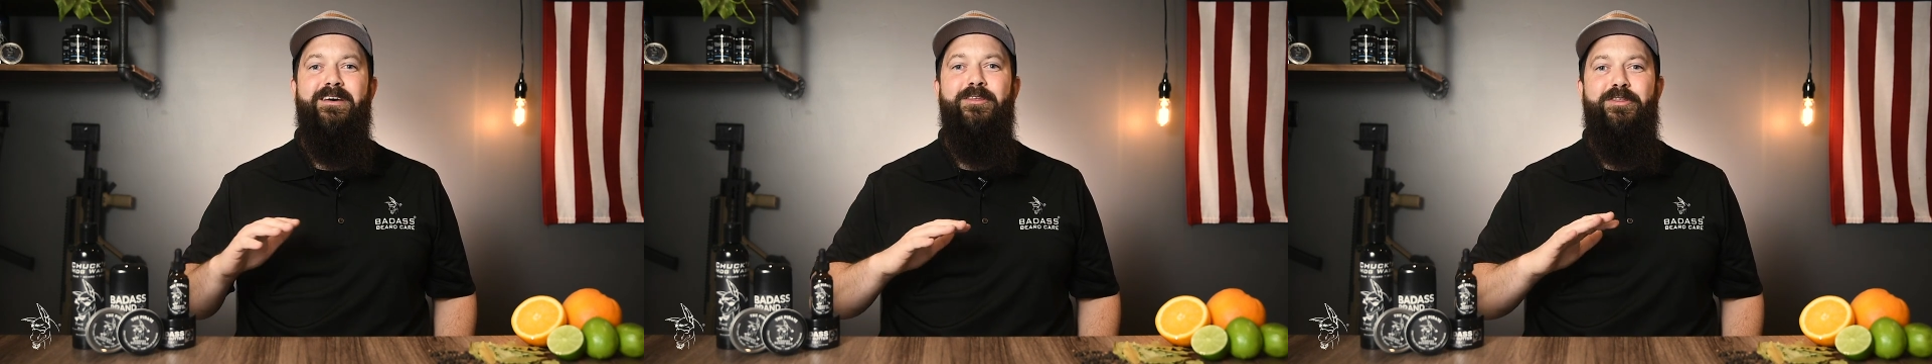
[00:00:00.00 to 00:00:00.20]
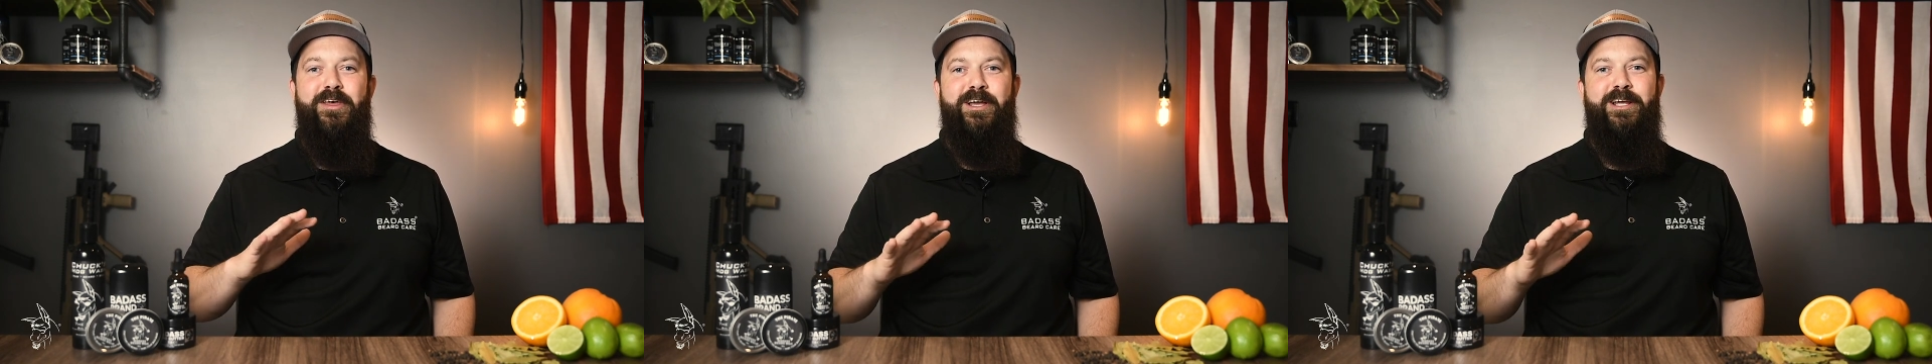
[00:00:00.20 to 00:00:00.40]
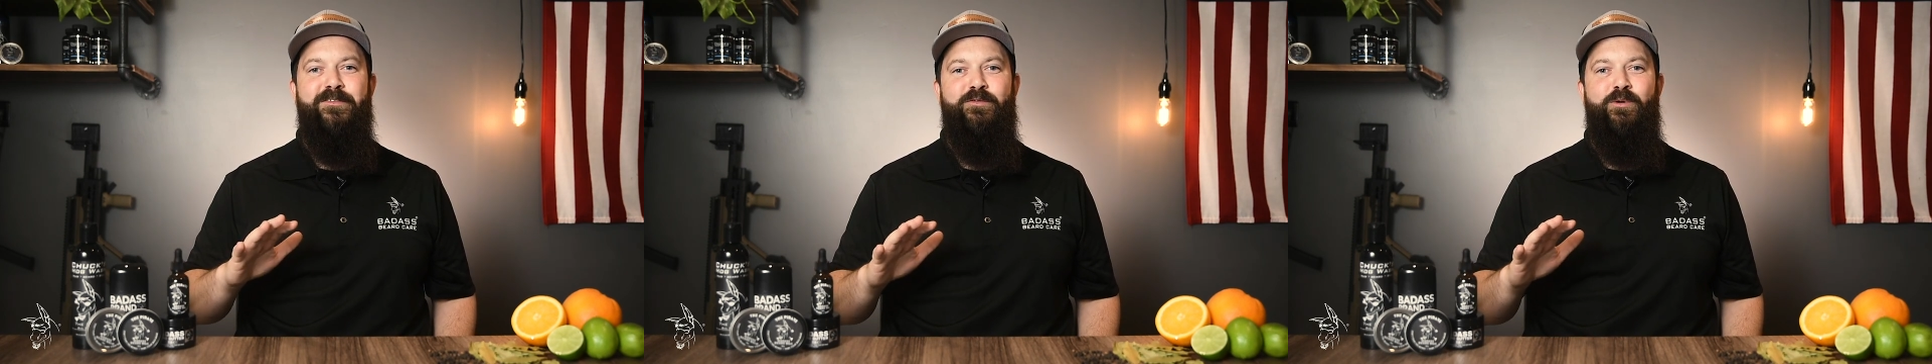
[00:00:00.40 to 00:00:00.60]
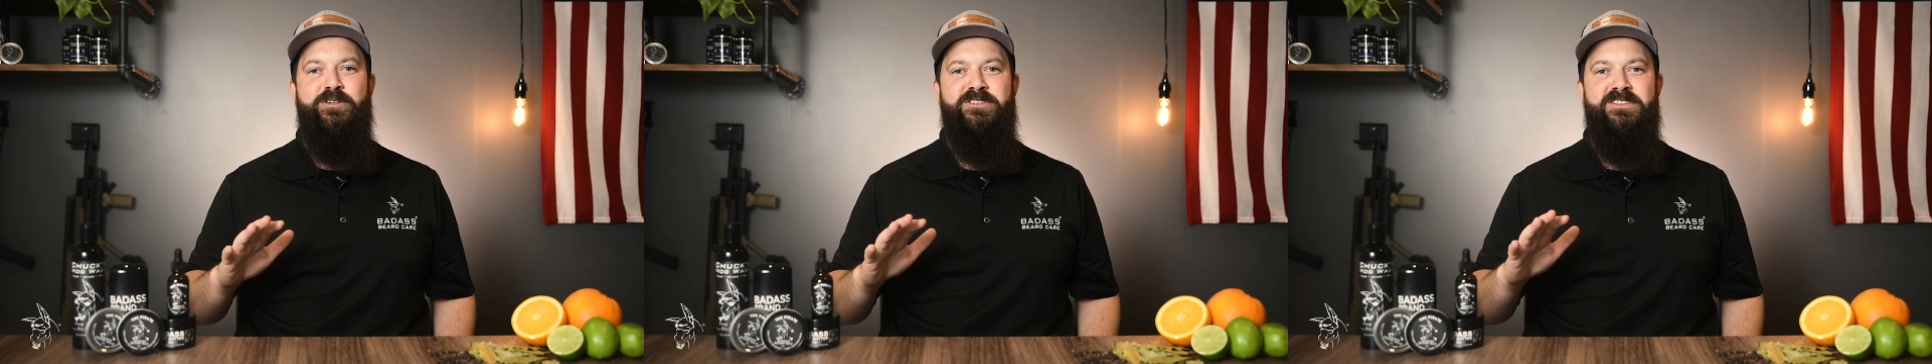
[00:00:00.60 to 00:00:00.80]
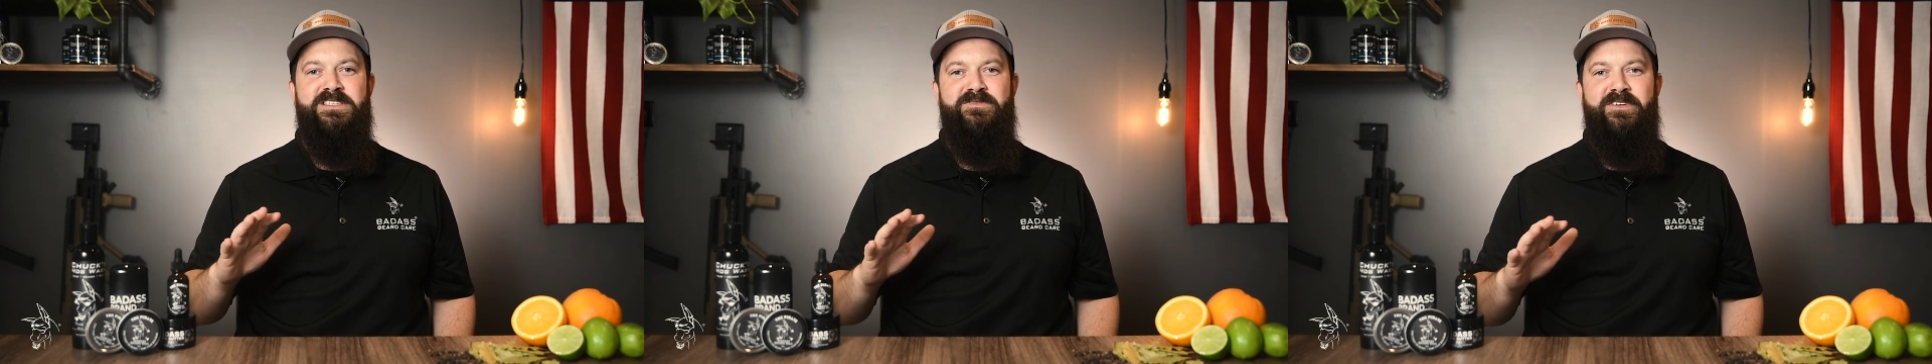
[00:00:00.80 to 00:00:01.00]
Thank you for
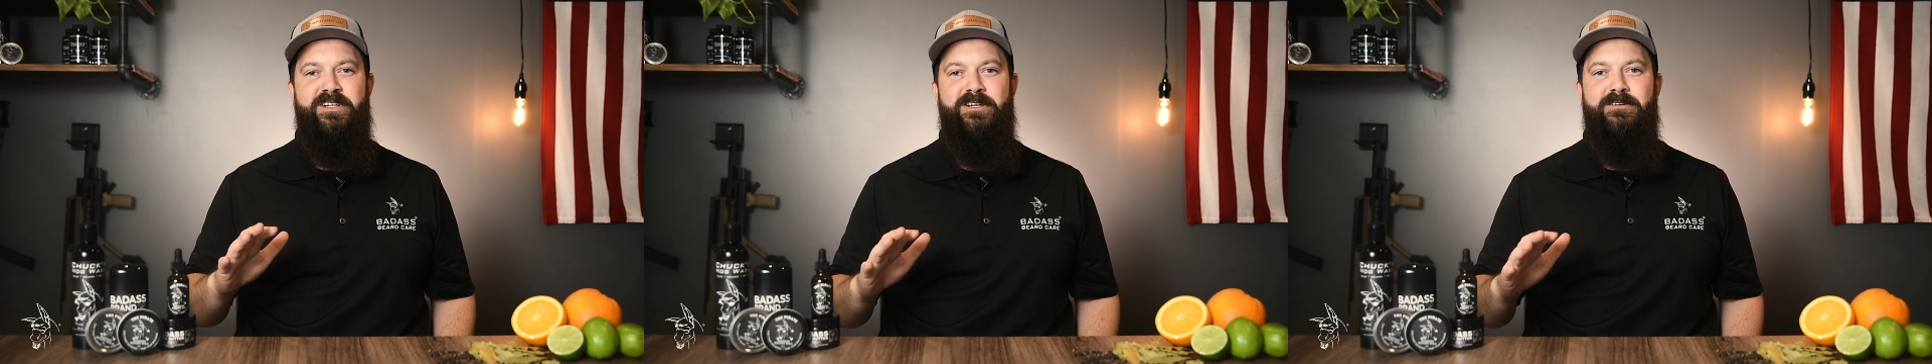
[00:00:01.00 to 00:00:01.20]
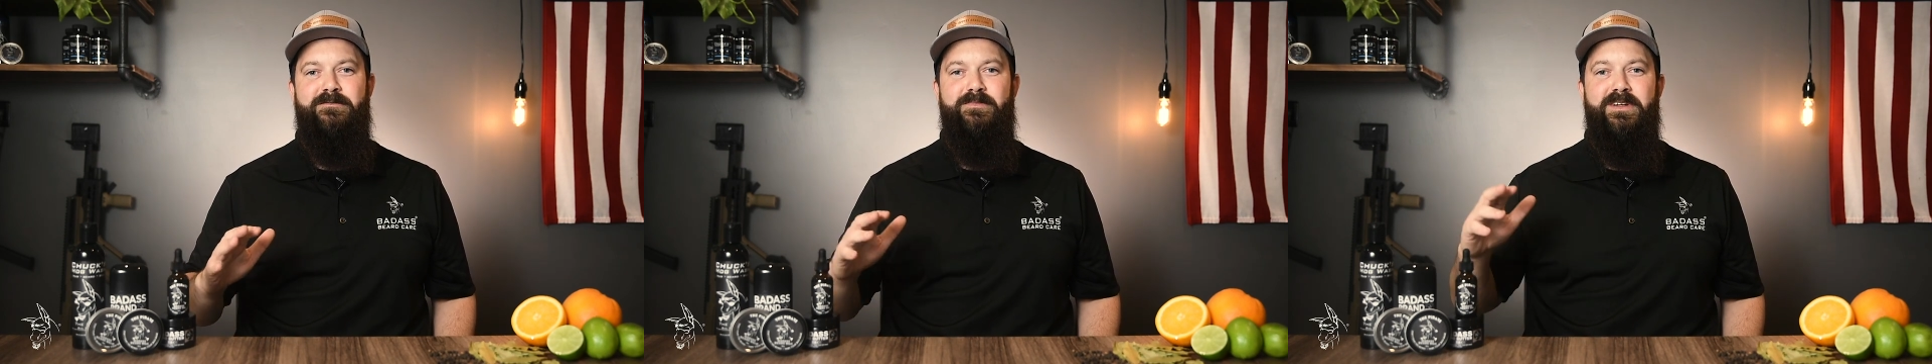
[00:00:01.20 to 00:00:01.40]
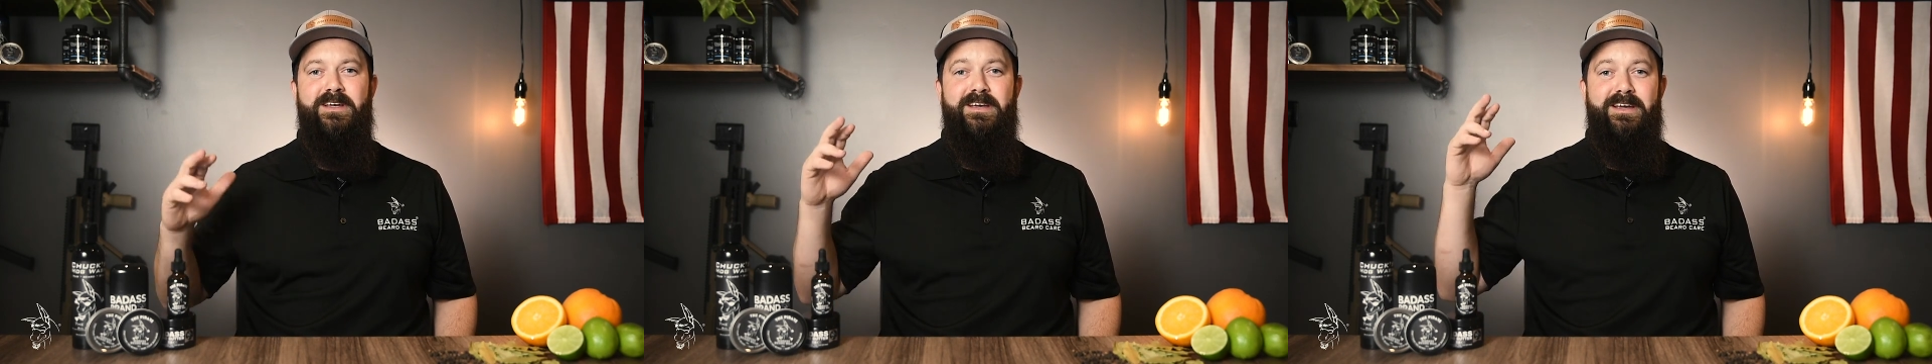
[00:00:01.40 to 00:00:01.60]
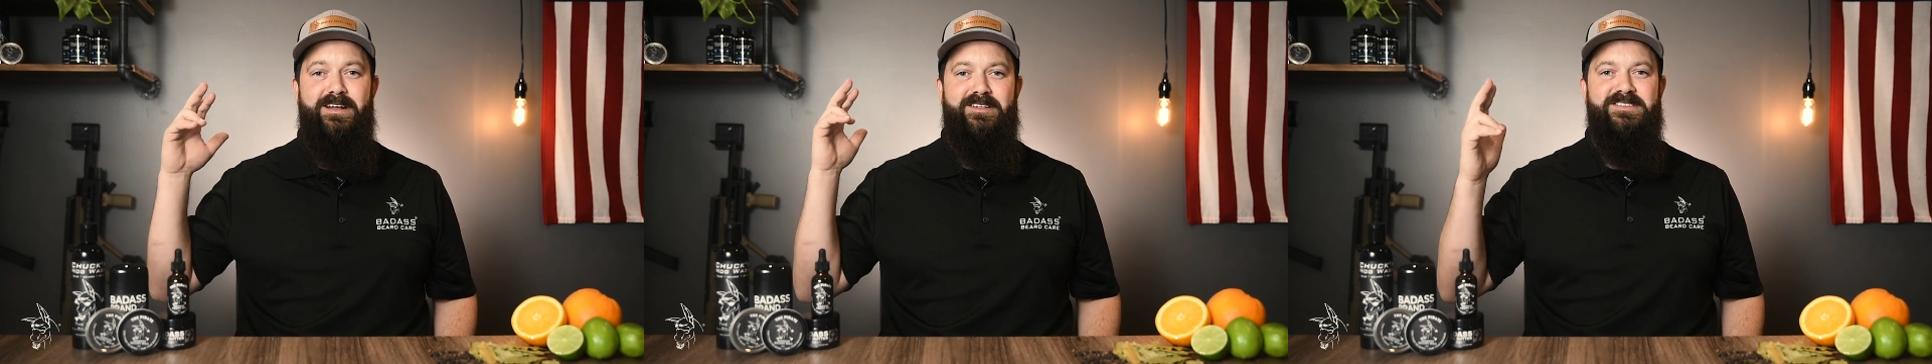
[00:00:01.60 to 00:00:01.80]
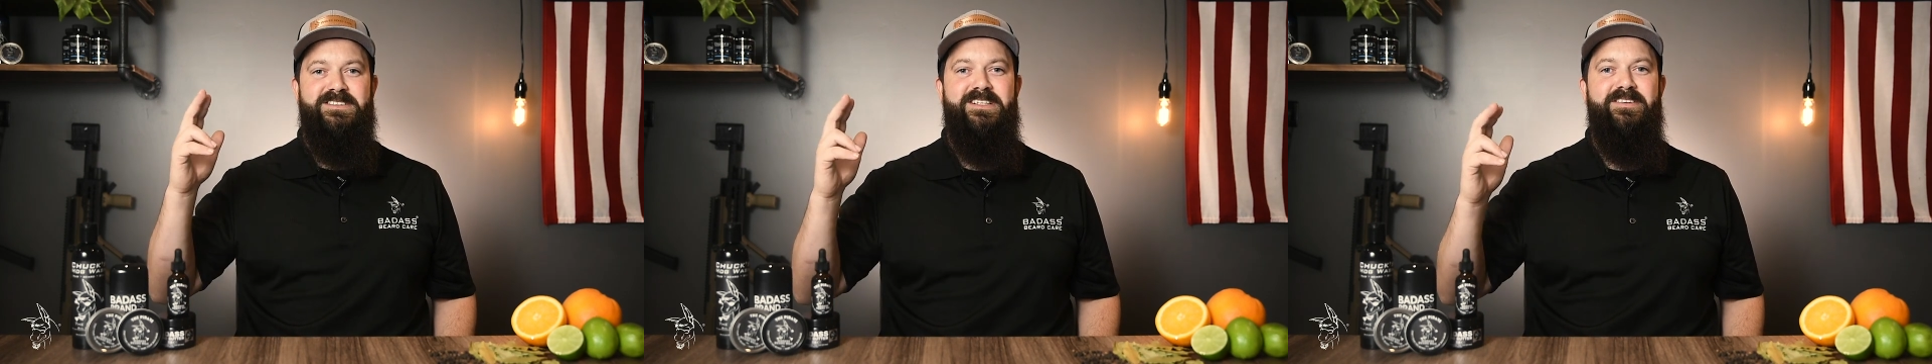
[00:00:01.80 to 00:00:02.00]
watching this video, and
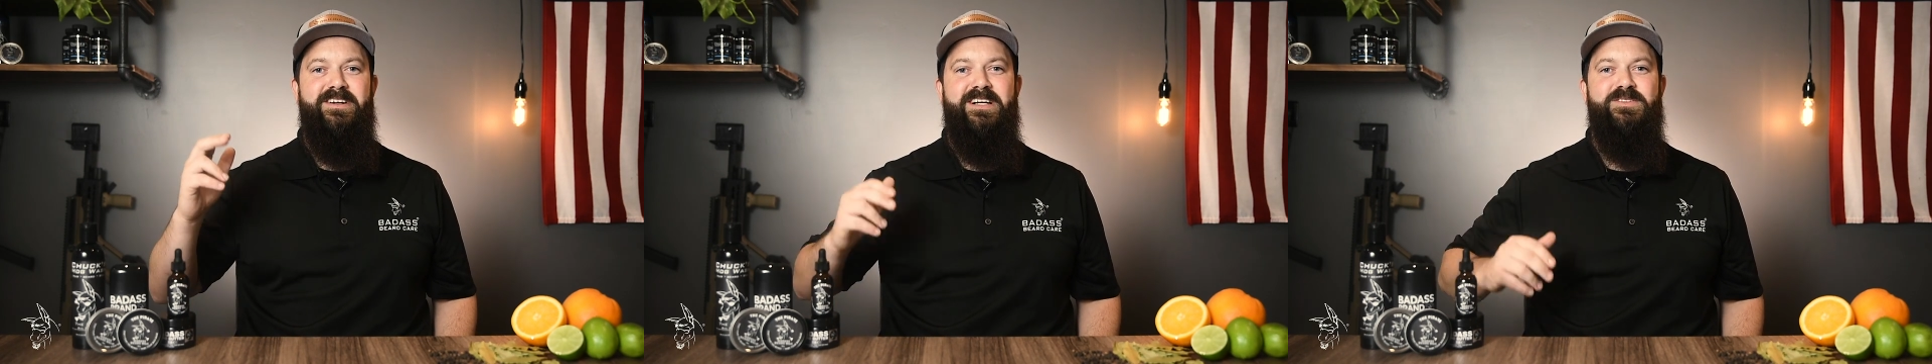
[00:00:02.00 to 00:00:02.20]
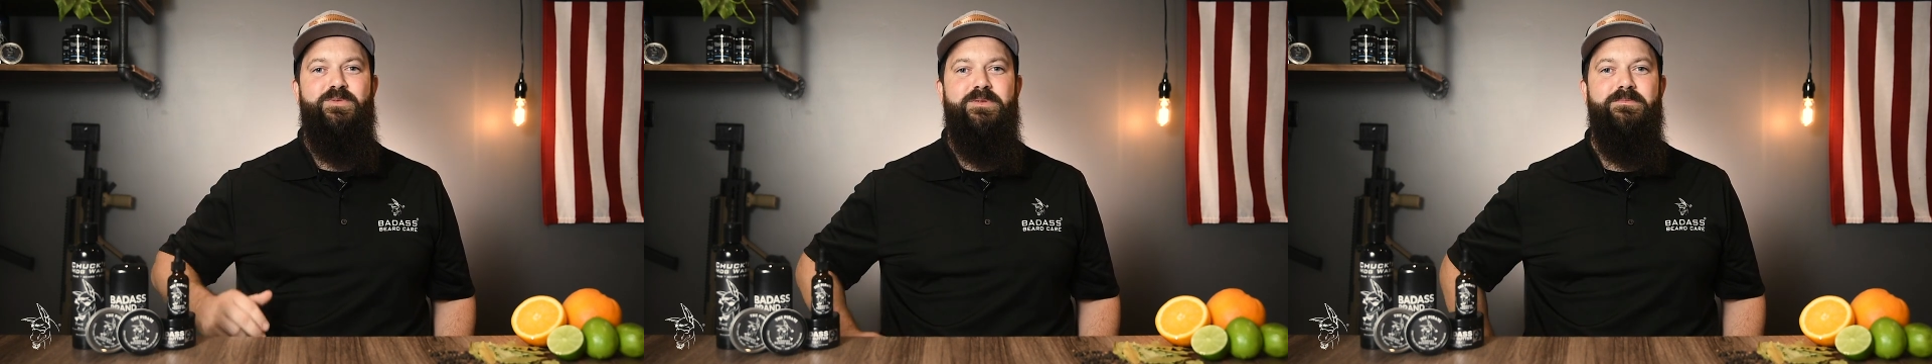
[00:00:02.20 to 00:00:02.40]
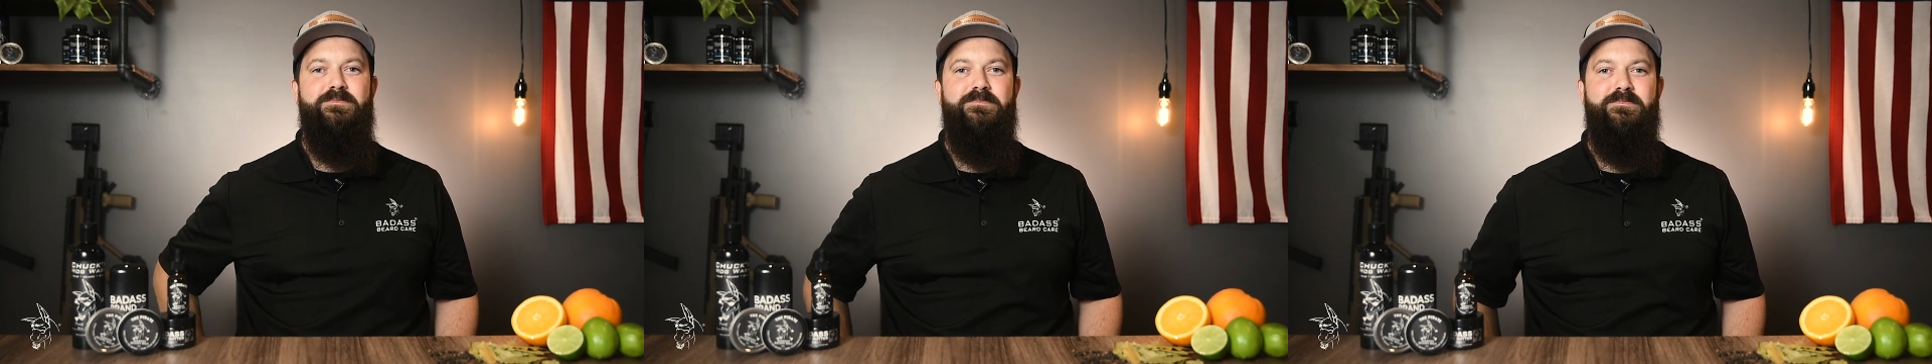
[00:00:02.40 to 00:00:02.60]
I'll see you in the next one.